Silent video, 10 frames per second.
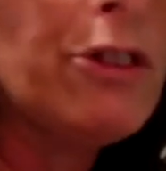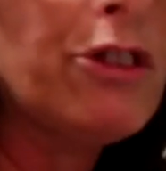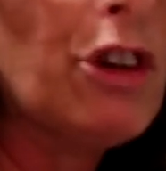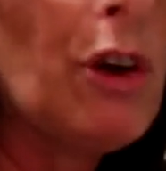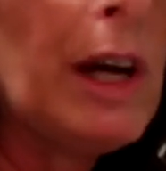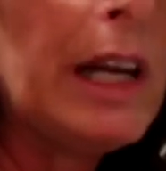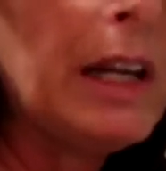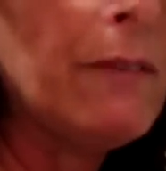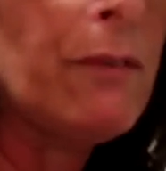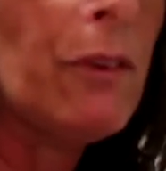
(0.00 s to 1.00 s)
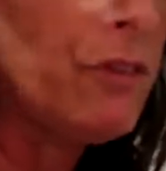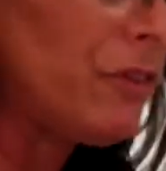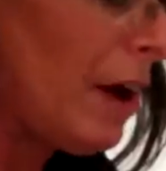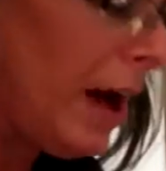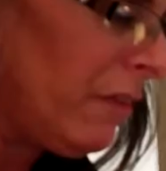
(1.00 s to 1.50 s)
stirring it for
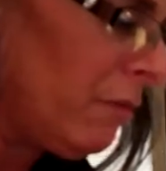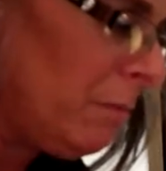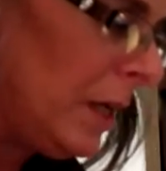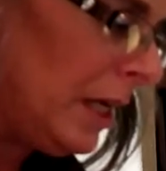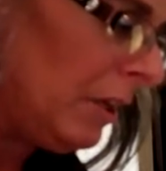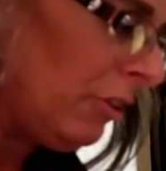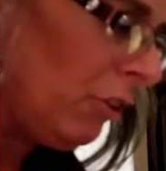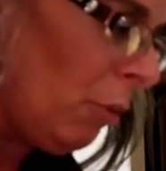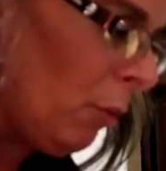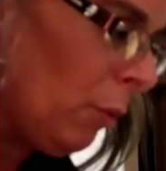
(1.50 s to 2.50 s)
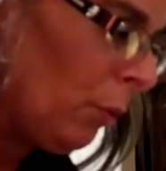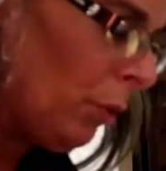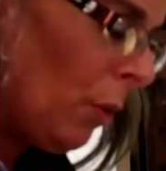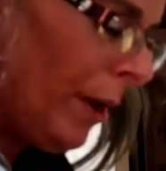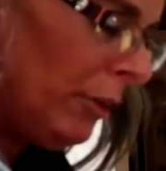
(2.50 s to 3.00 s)
five minutes. So what we're
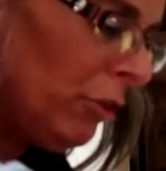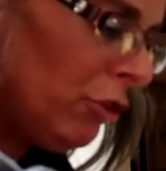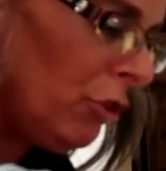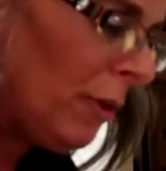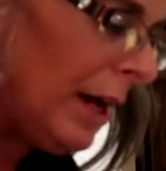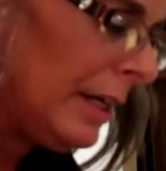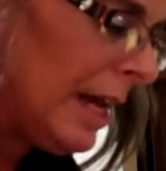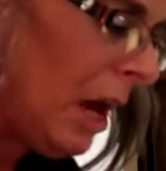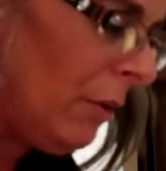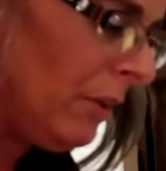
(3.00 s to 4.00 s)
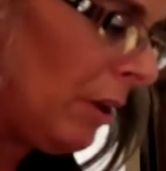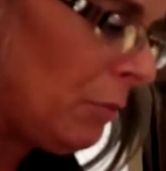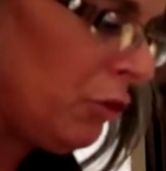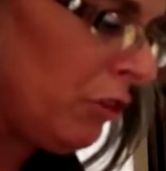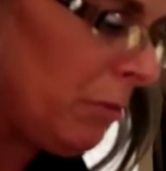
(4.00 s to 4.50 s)
going to do right now is
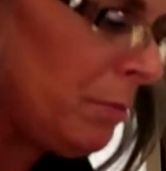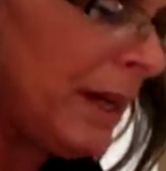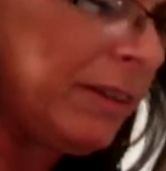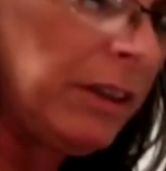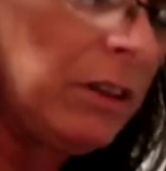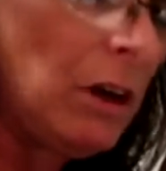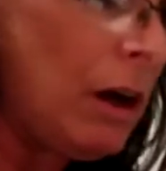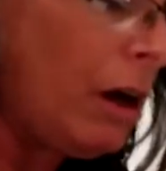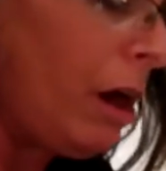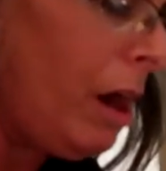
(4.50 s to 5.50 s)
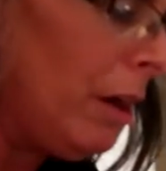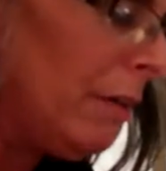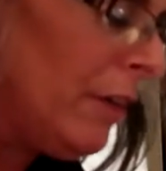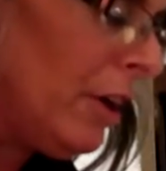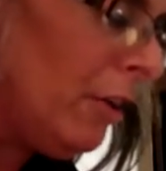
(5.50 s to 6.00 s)
I'm just mixing all
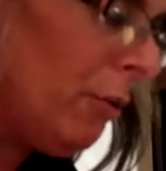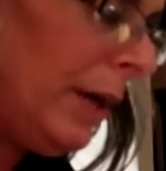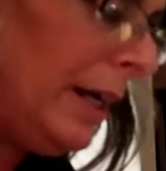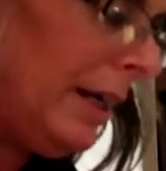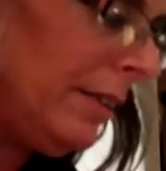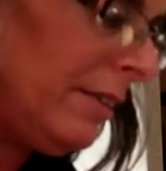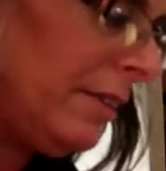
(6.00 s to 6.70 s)
of the ingredients